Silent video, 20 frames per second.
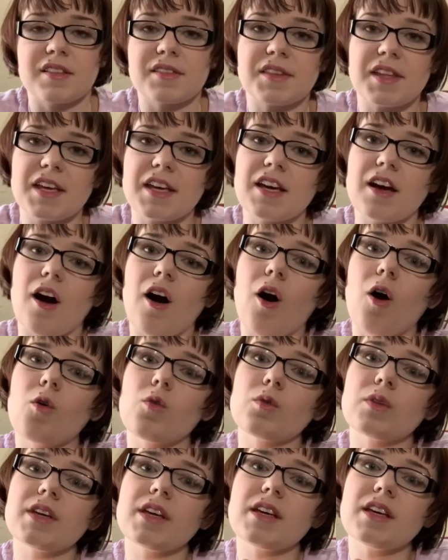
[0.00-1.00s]
The
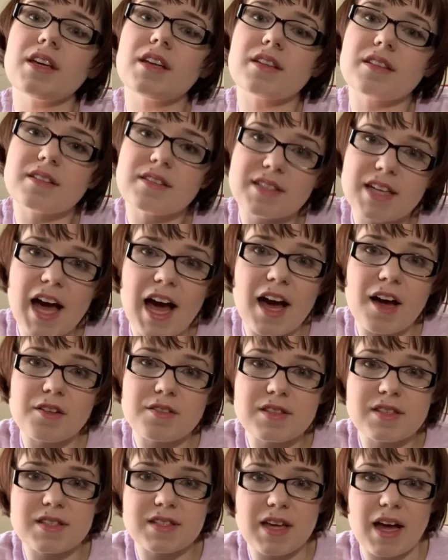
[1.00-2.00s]
only
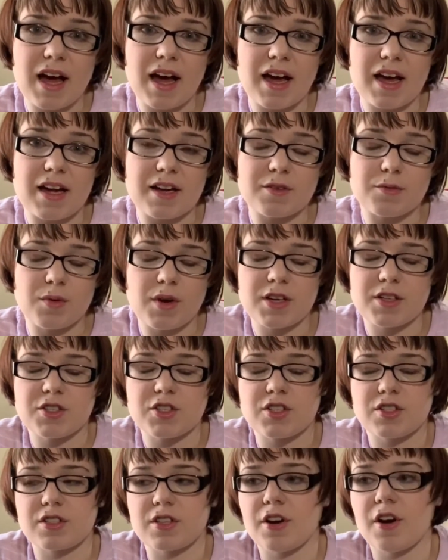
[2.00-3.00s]
downside, which
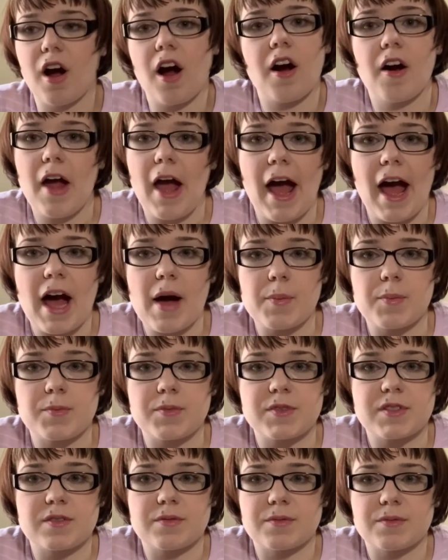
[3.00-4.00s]
there are
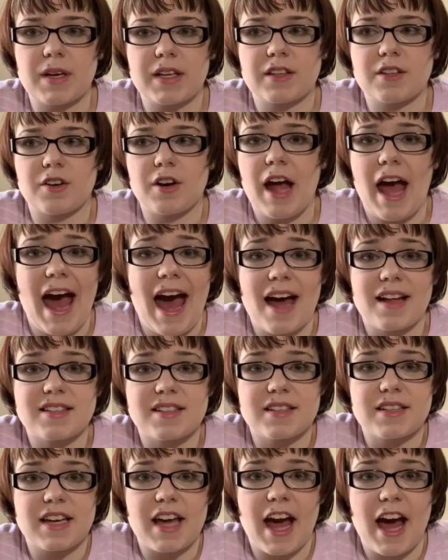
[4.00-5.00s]
apps, like there are ads
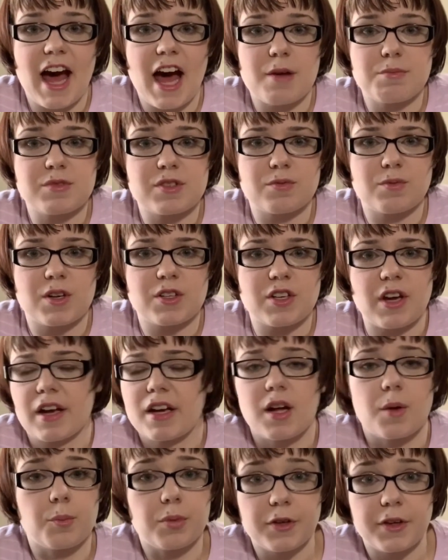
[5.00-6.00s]
in the apps, which I
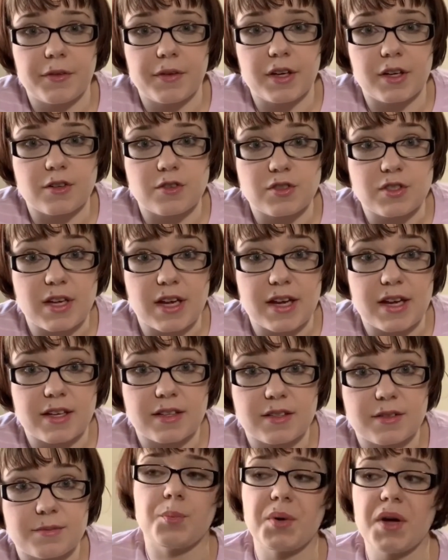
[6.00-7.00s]
completely understand,
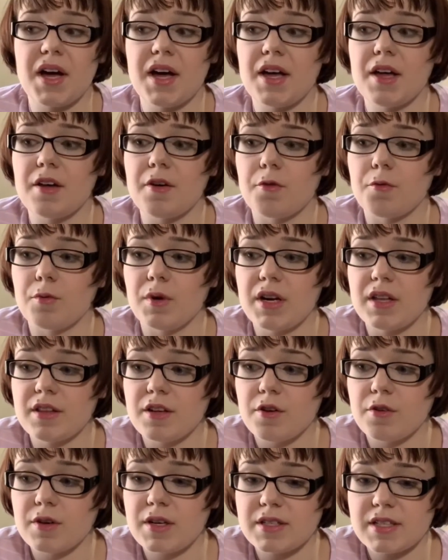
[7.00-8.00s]
but one of the
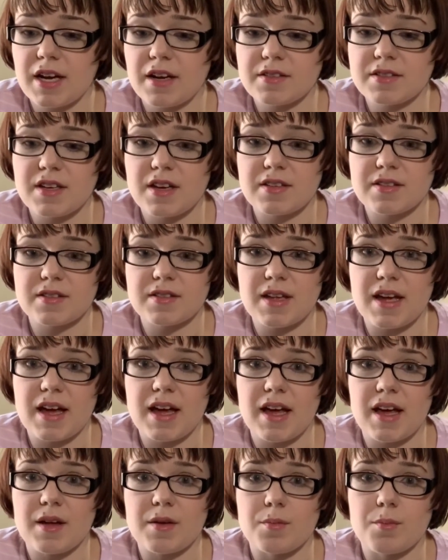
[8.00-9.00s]
only downsides is
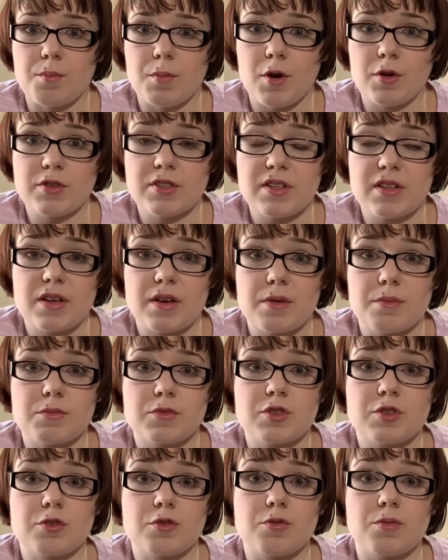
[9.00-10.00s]
that most of them
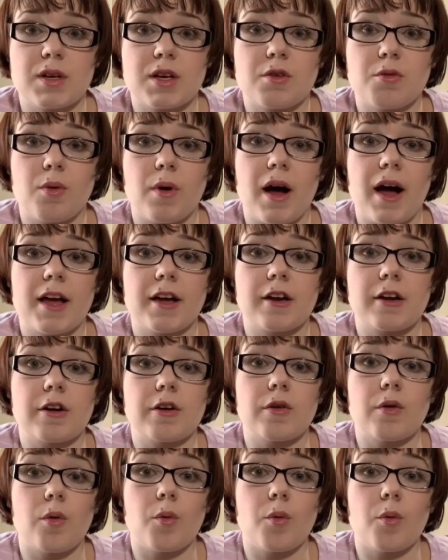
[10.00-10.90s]
do require